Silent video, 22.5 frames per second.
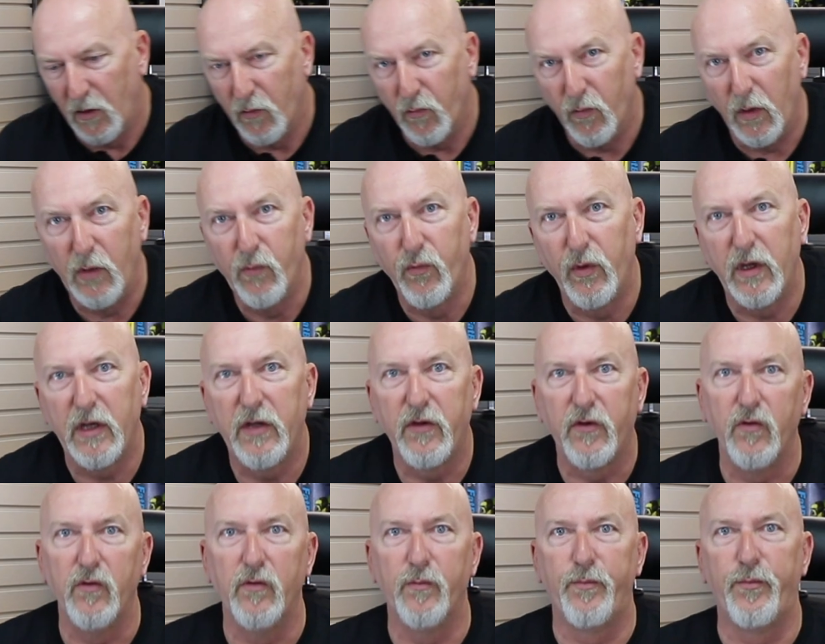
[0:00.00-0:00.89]
when we
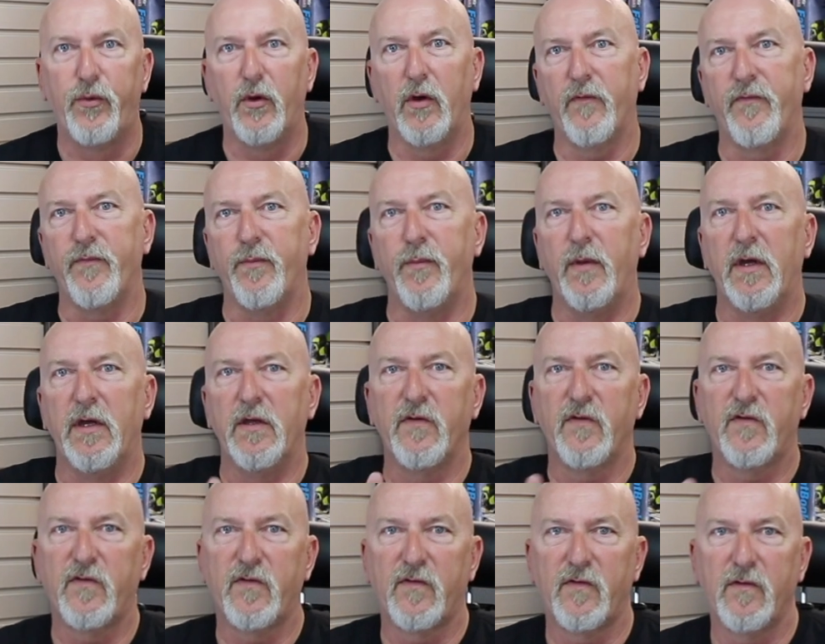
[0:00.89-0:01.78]
do
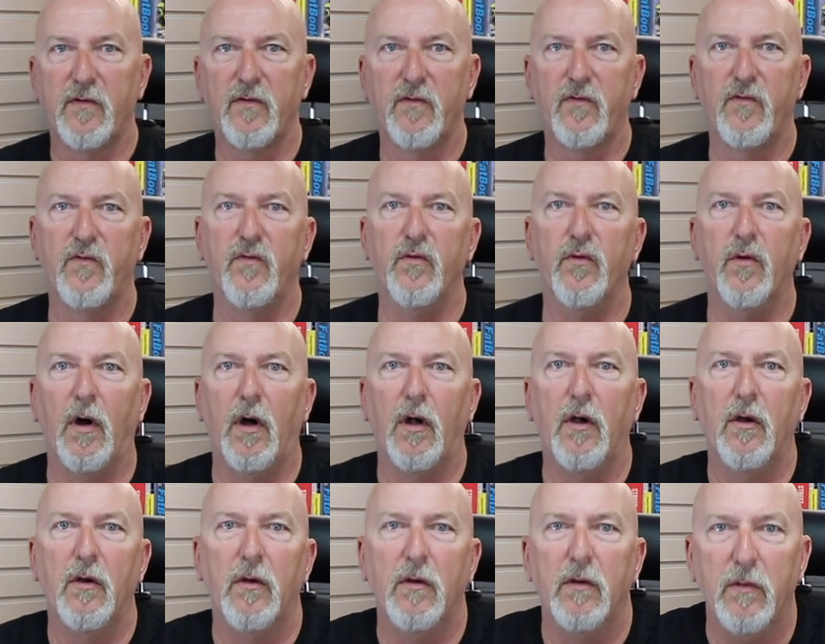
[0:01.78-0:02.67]
puffmans to
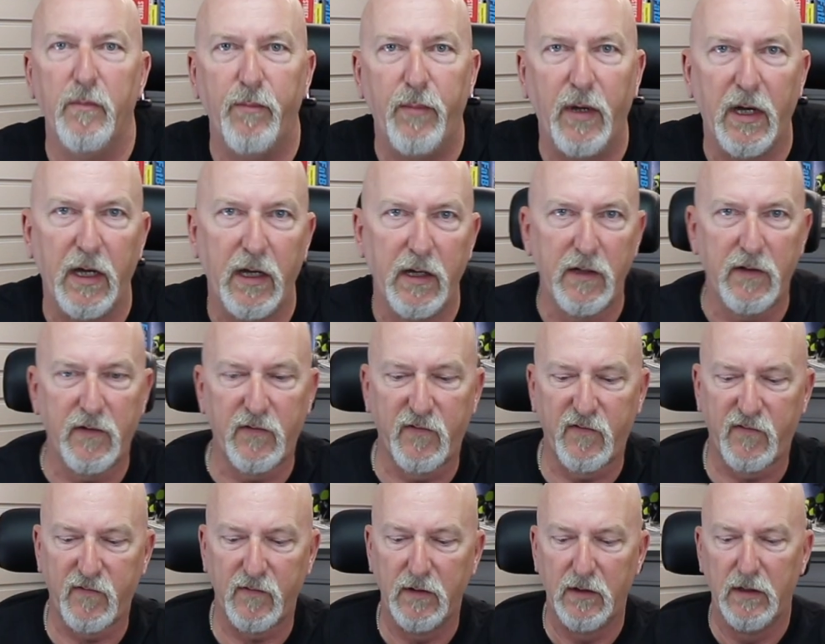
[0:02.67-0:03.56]
our
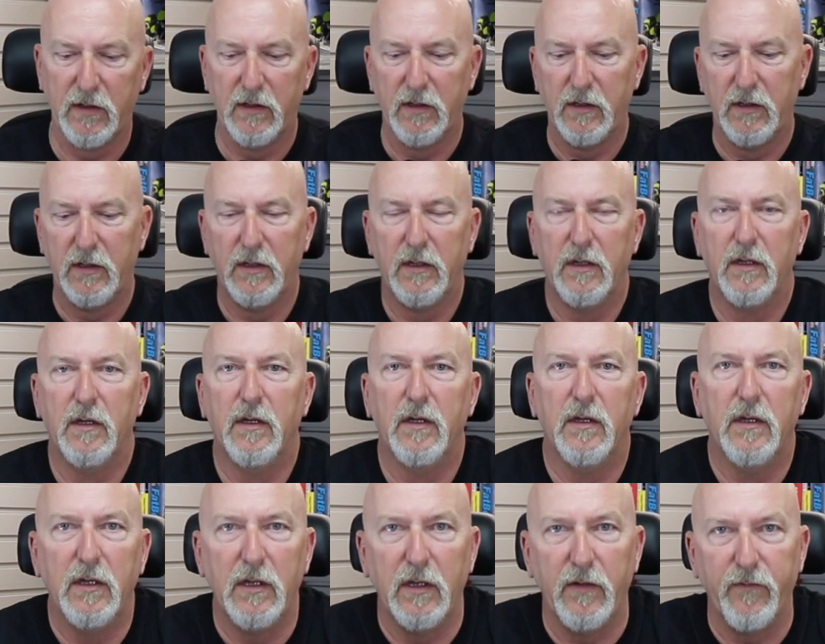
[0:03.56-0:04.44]
bikes,
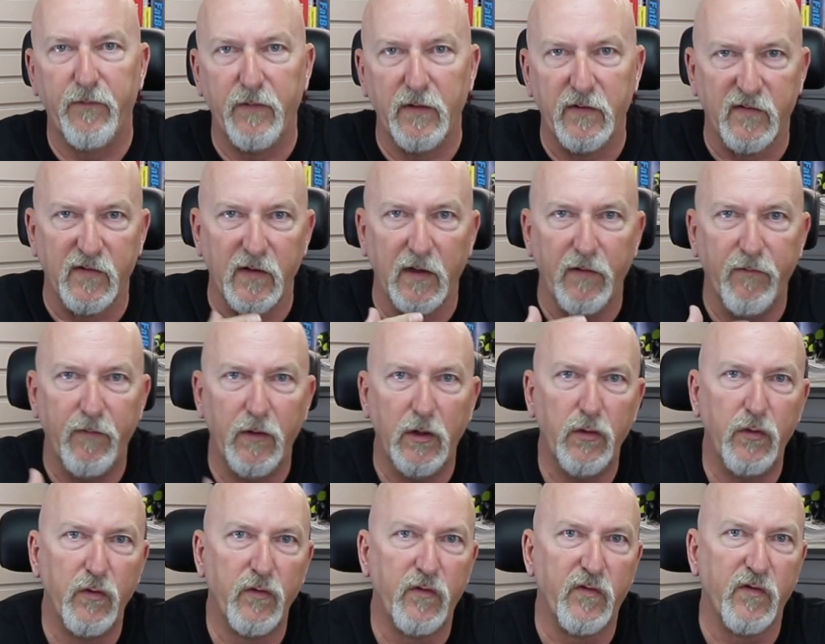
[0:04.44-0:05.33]
if it's
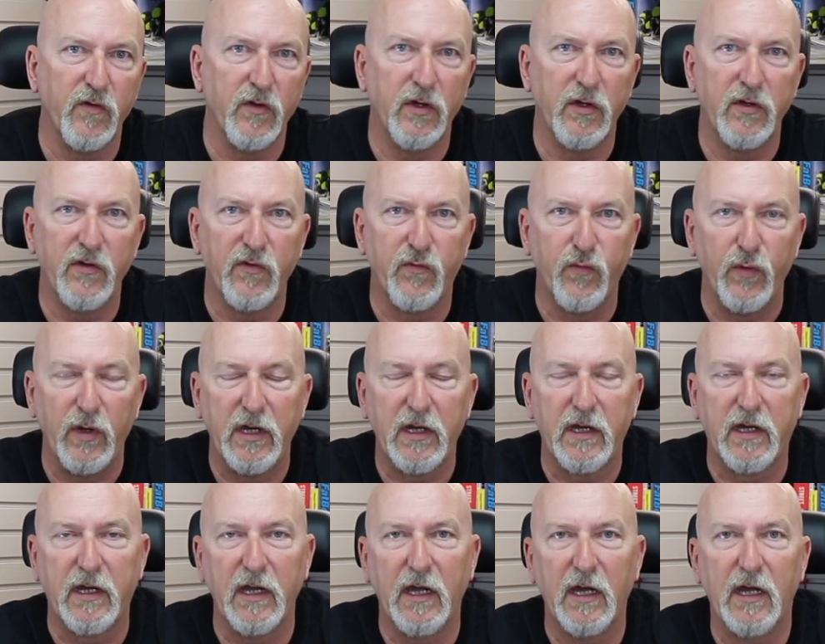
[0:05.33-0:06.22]
Evolution,
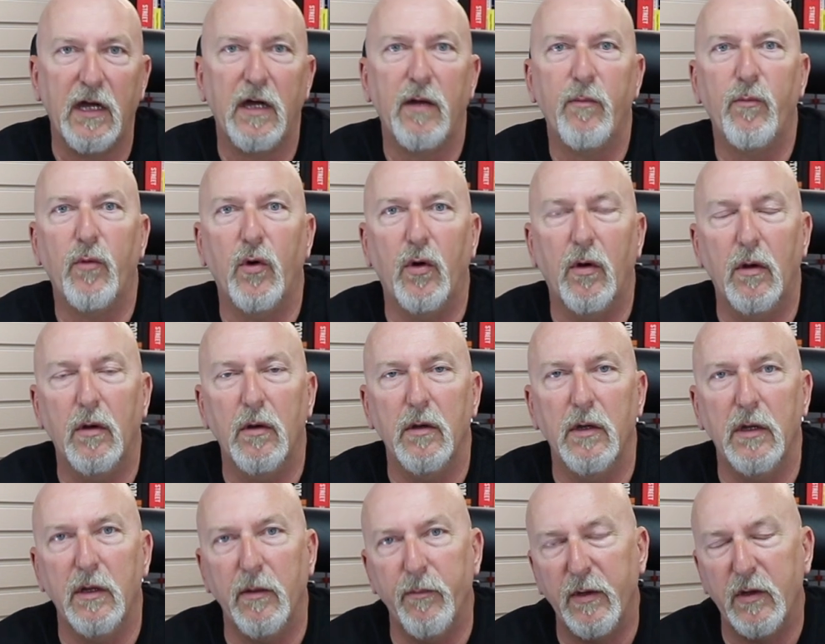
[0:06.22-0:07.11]
Twin Cam
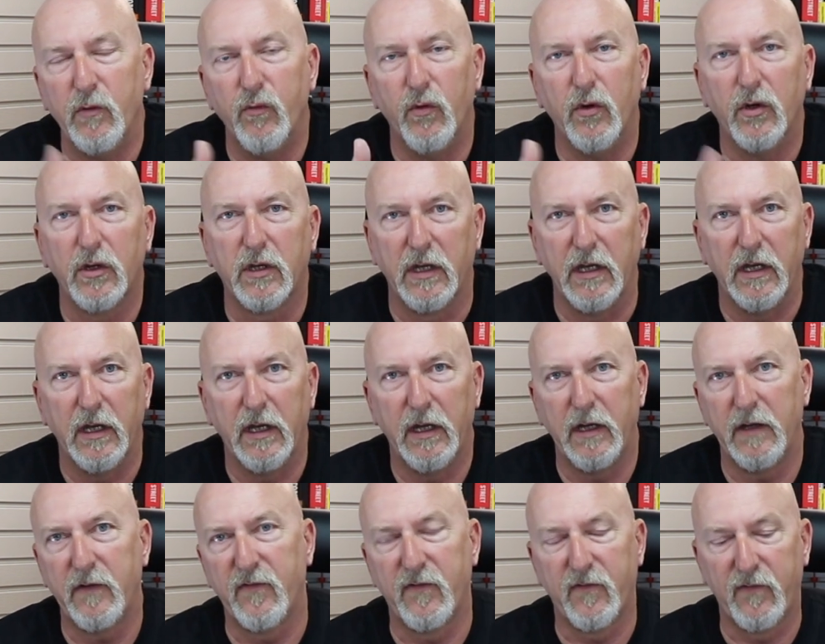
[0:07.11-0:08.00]
or a Milwaukee
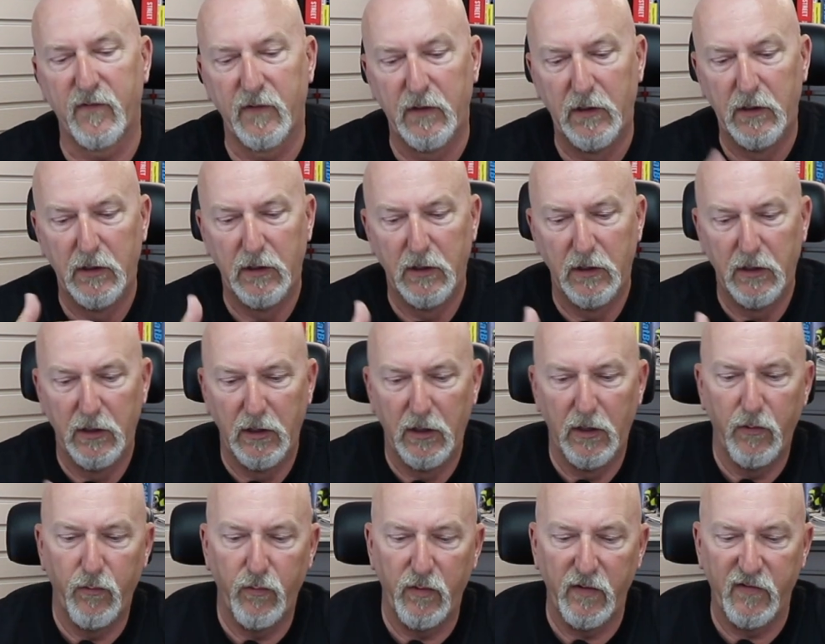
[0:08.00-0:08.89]
8,
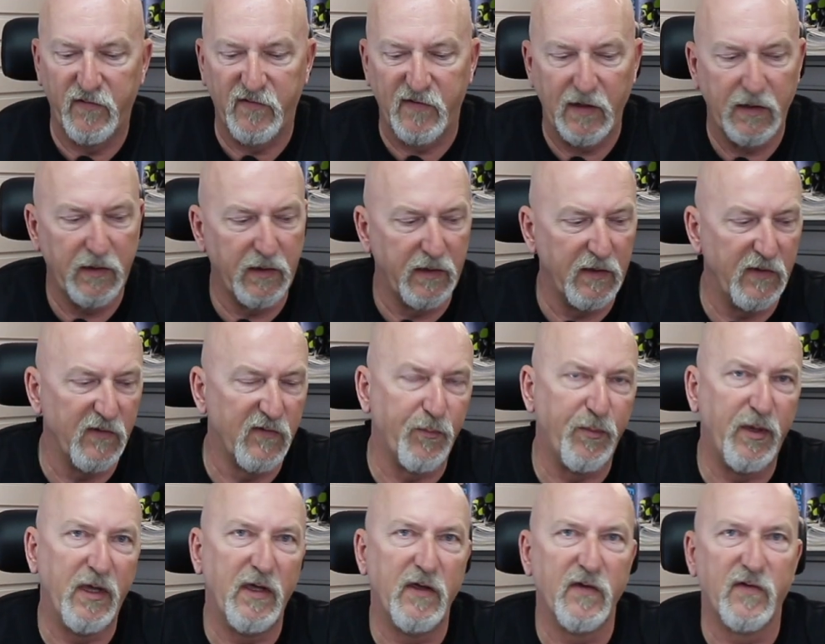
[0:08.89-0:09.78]
we send these
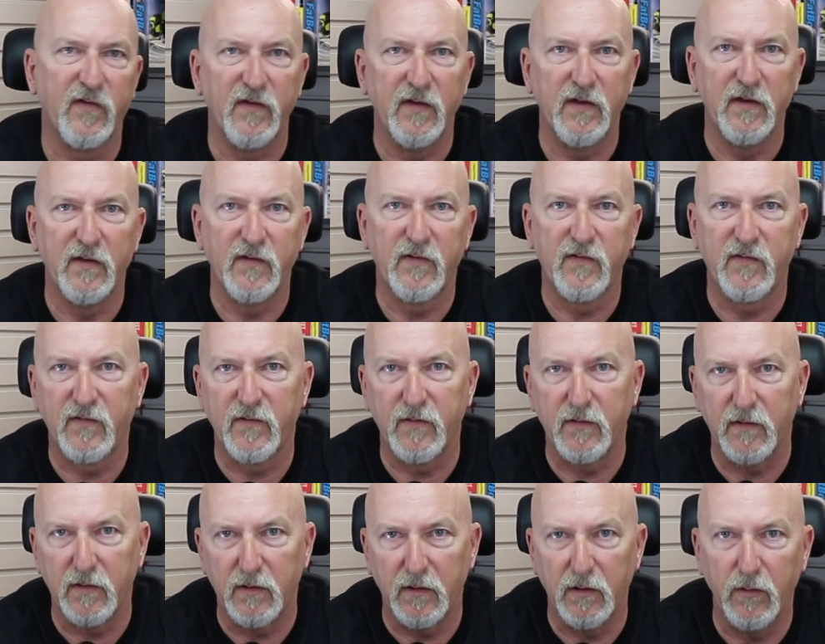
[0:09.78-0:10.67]
pieces
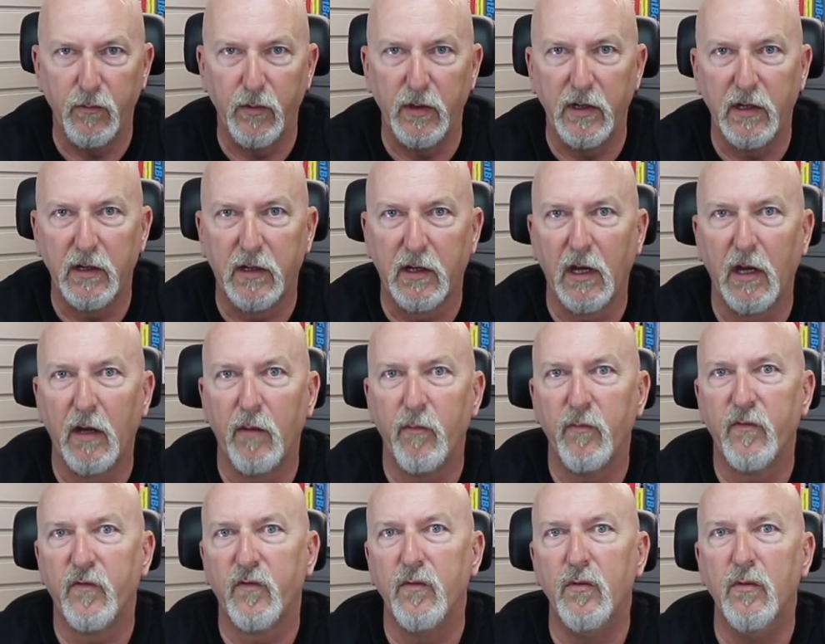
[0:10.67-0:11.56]
when it
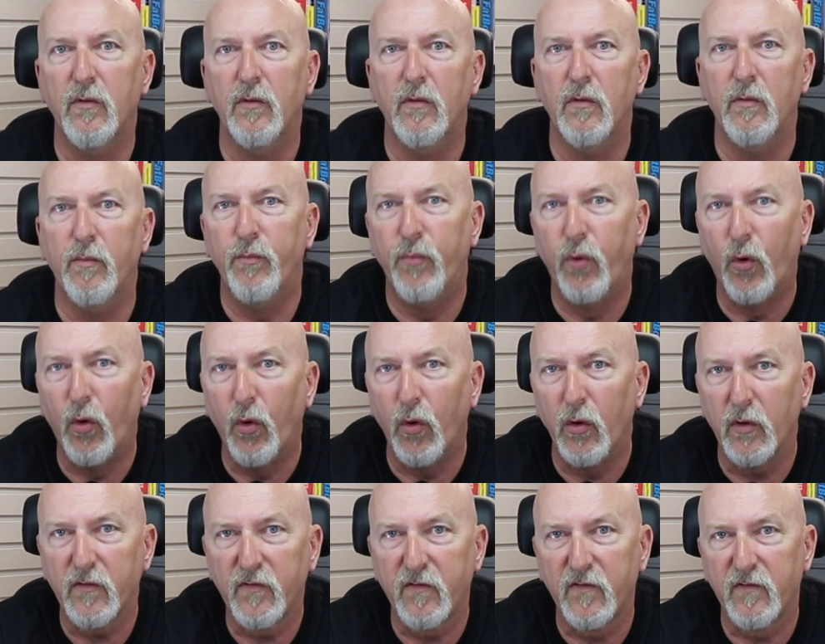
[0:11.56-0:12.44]
comes to
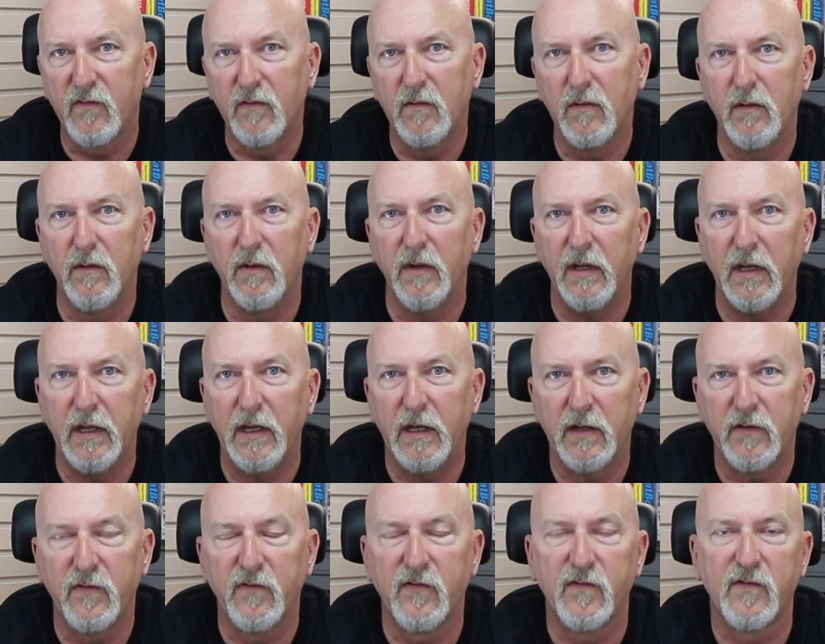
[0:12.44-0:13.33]
port the
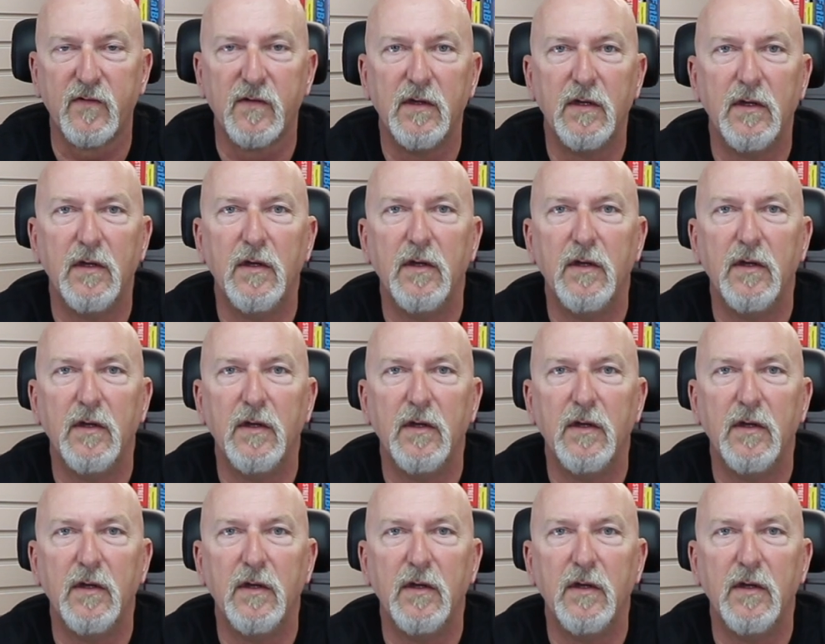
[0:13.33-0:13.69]
heads